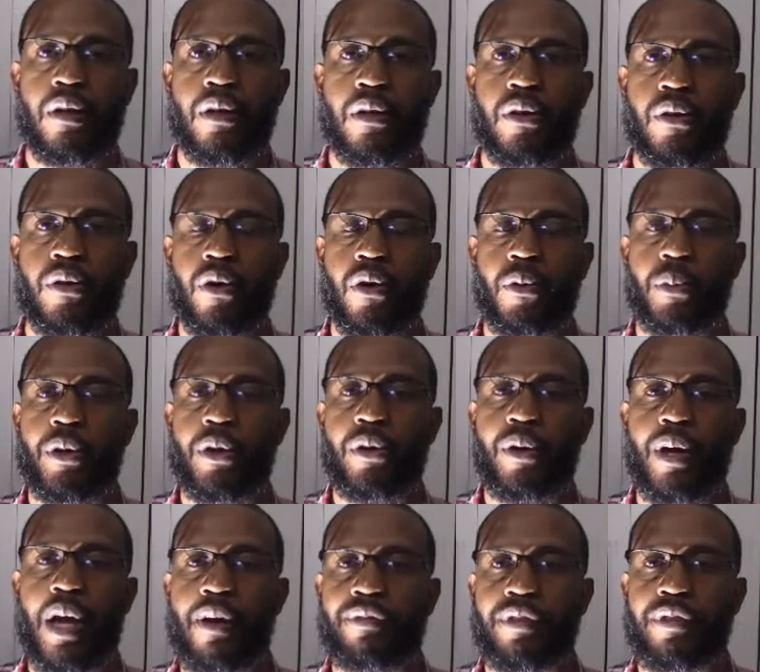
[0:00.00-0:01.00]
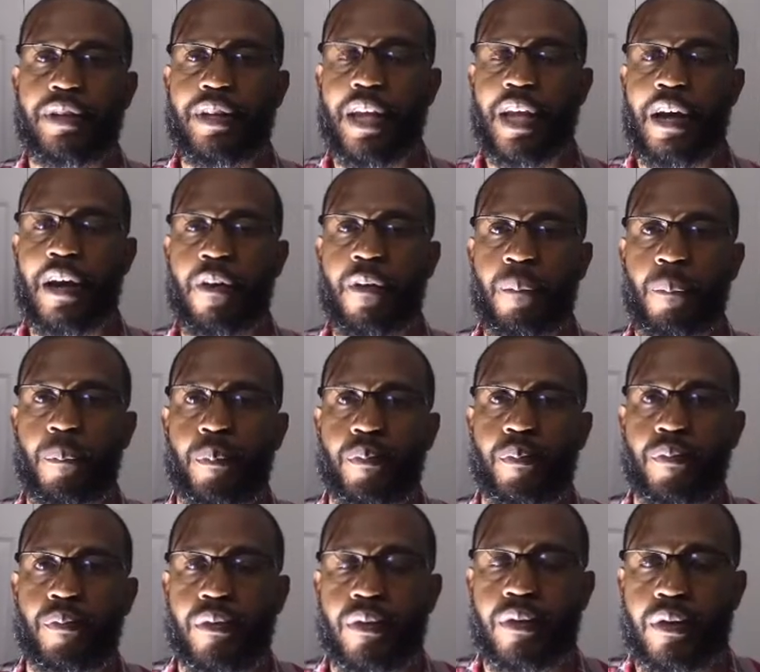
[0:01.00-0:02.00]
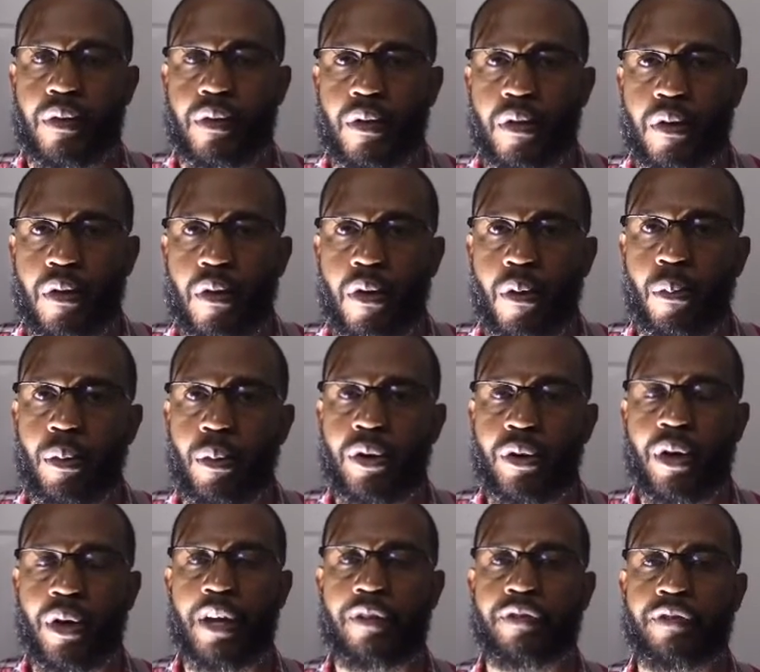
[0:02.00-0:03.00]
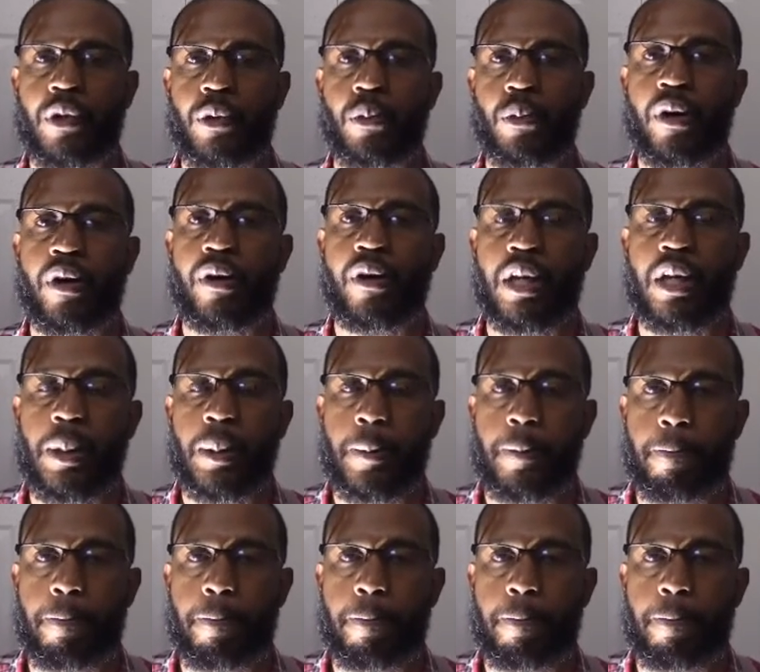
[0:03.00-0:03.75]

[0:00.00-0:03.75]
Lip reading: Lord, we don't have to doubt. We don't have to worry.